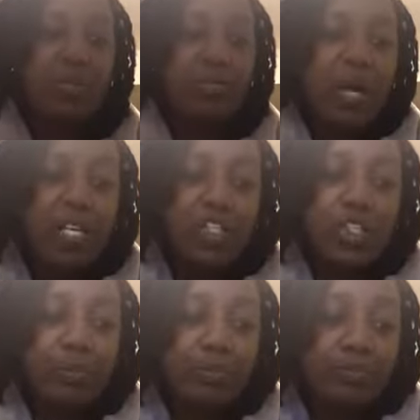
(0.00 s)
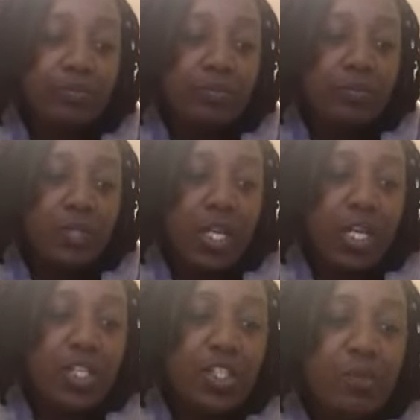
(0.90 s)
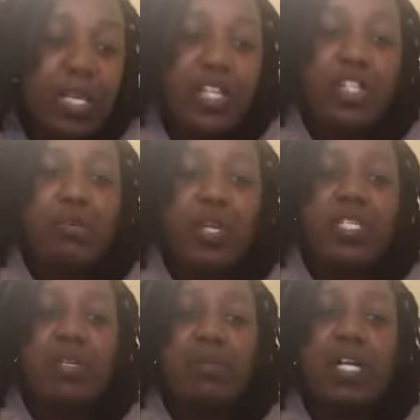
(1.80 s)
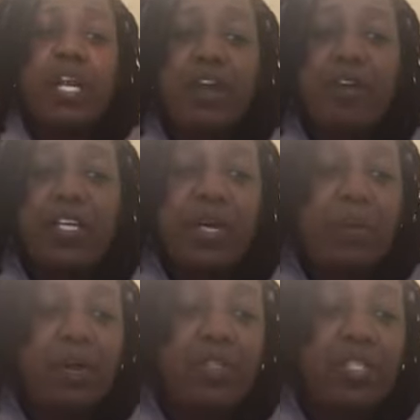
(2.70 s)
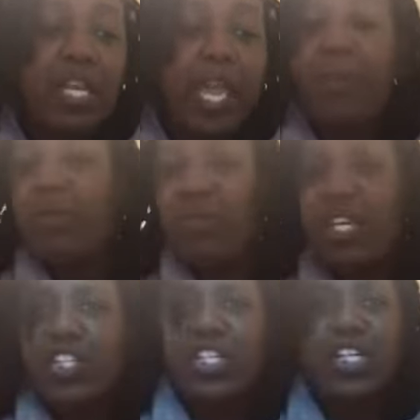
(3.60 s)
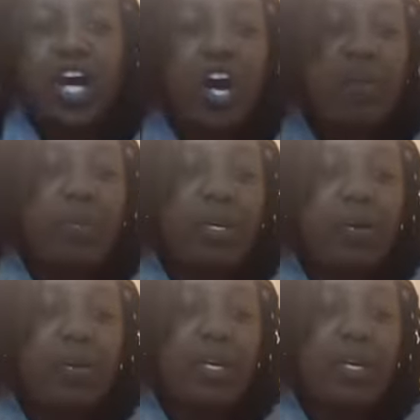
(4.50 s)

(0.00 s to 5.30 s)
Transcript: pretty much she was like, she wanted some clarity about the ammunition comment or